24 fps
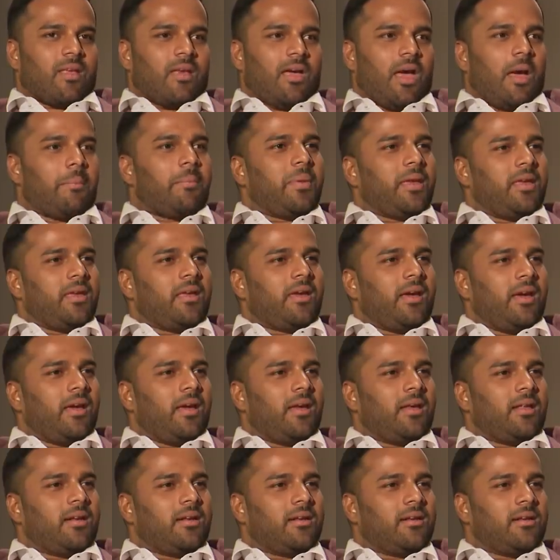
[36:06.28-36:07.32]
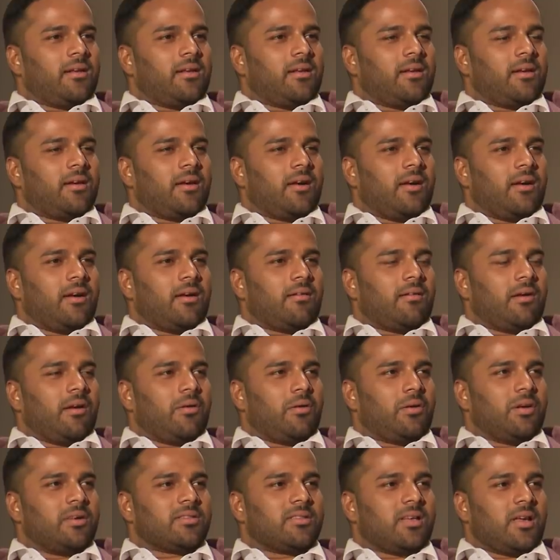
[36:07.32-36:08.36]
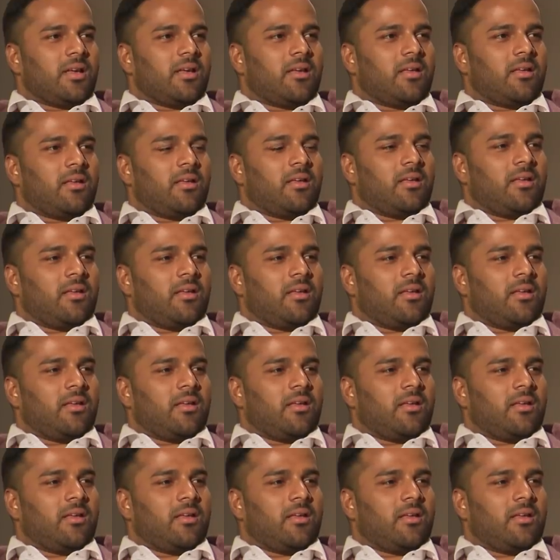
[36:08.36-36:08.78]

happy and, uh, how would I say?